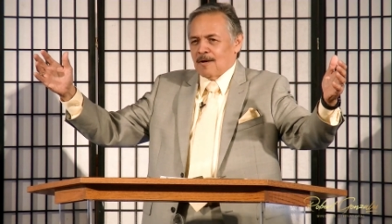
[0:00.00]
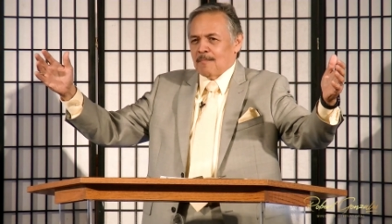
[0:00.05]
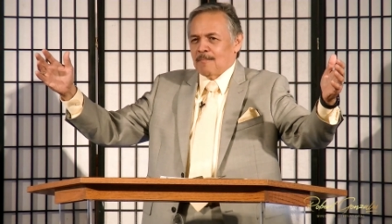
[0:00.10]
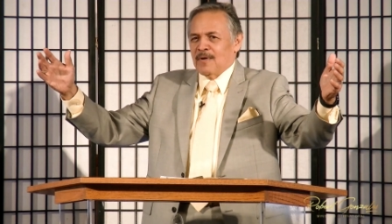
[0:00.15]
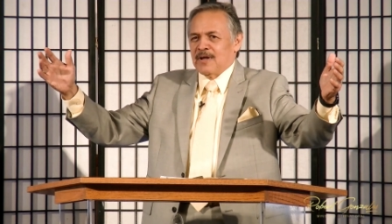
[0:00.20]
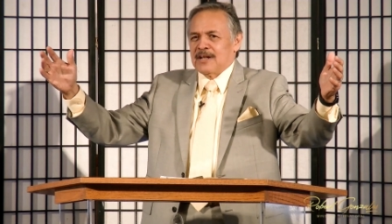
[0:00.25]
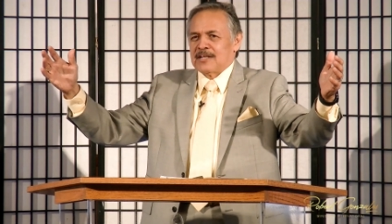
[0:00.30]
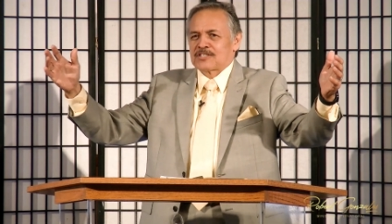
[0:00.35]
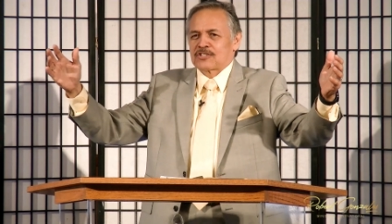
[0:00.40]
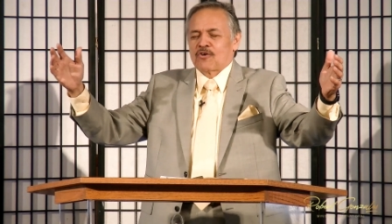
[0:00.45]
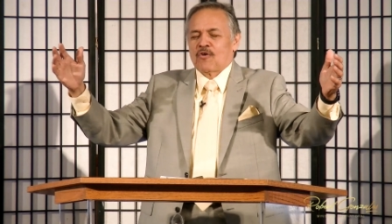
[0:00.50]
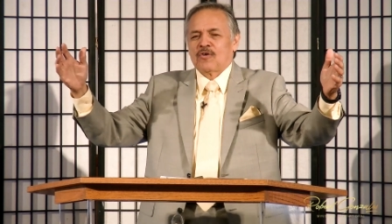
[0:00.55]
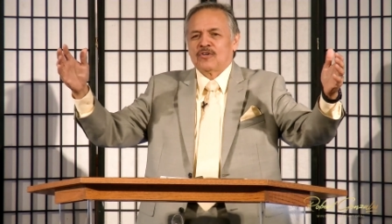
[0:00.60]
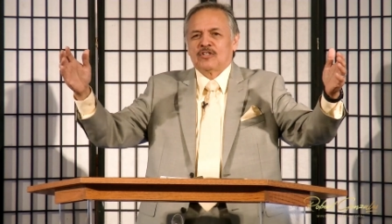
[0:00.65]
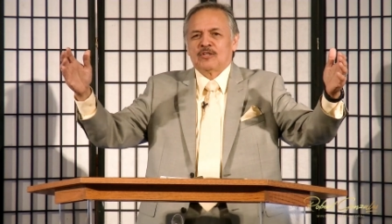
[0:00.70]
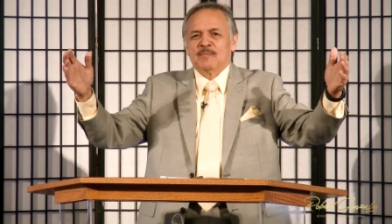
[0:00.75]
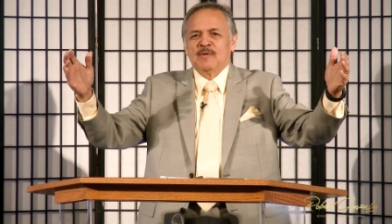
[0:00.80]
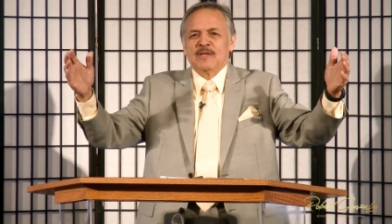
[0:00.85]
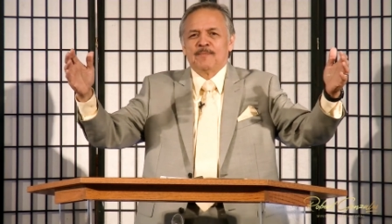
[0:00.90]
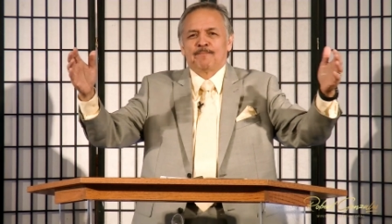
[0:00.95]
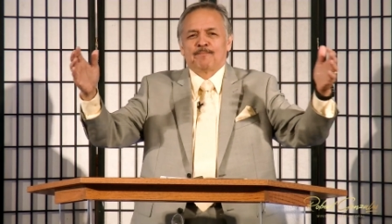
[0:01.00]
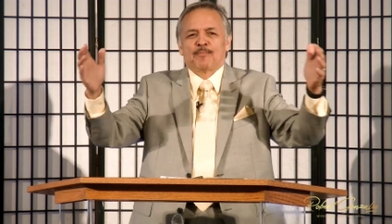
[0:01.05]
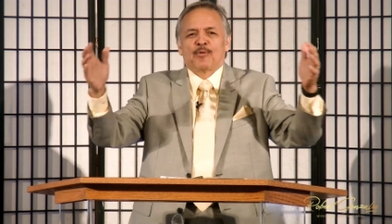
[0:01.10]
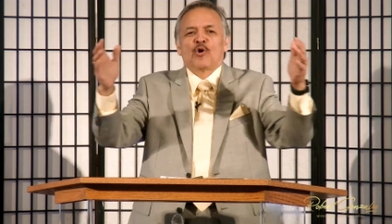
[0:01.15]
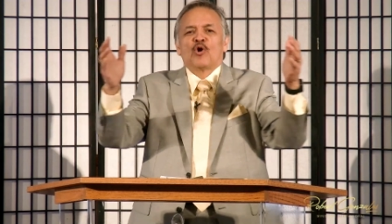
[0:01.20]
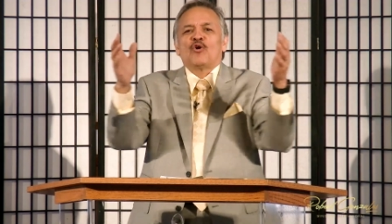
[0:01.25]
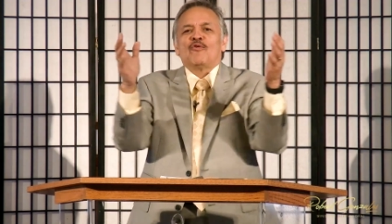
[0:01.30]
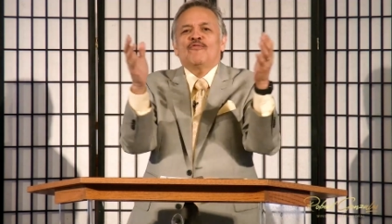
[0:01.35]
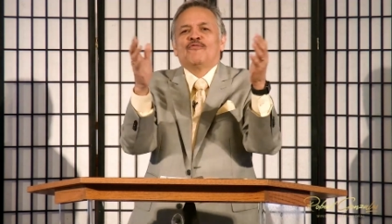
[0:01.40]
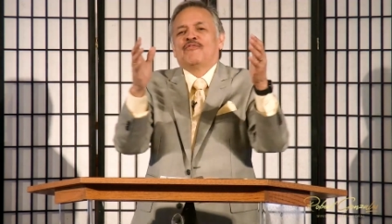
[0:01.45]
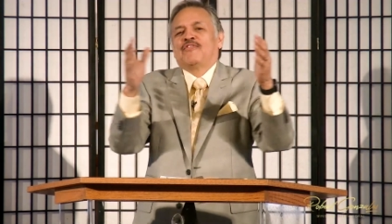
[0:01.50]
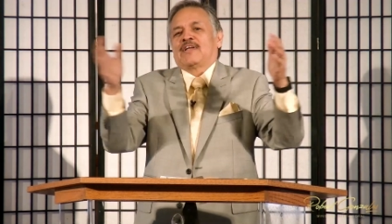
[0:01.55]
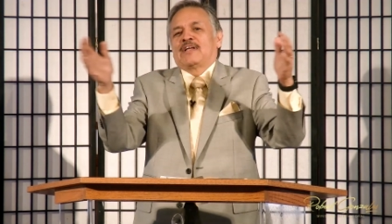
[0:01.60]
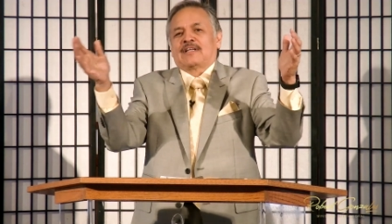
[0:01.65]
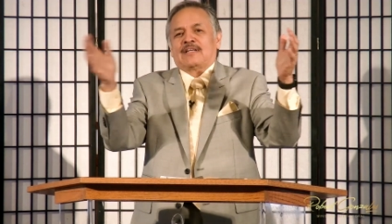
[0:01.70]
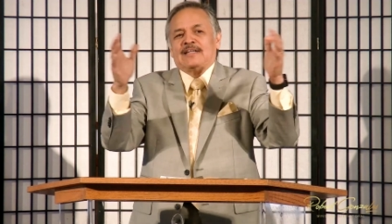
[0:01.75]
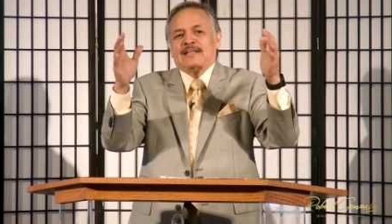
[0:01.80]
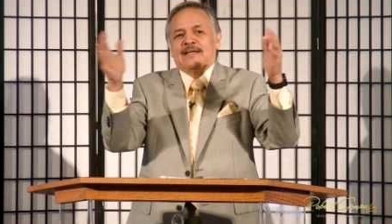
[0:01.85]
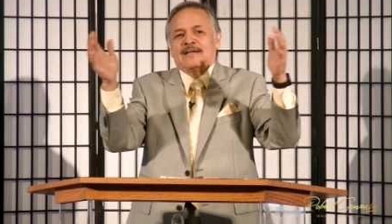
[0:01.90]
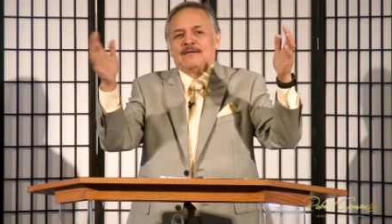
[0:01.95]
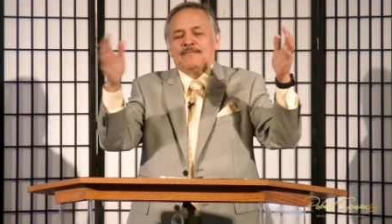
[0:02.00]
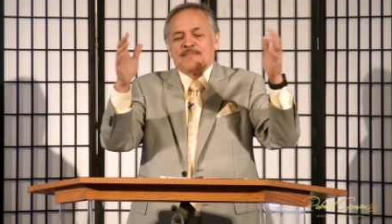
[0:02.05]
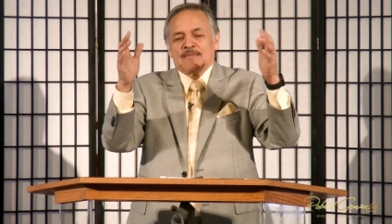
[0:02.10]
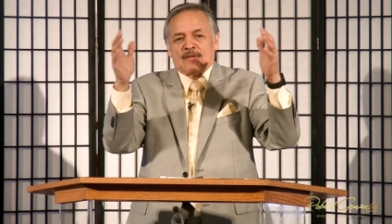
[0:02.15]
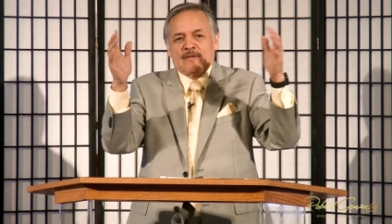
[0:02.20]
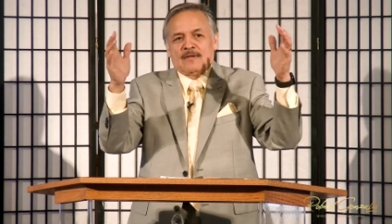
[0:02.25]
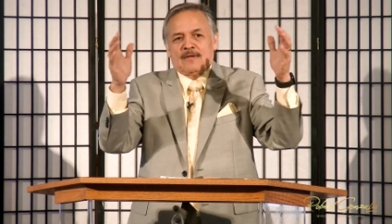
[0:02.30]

But it's going to be perfectly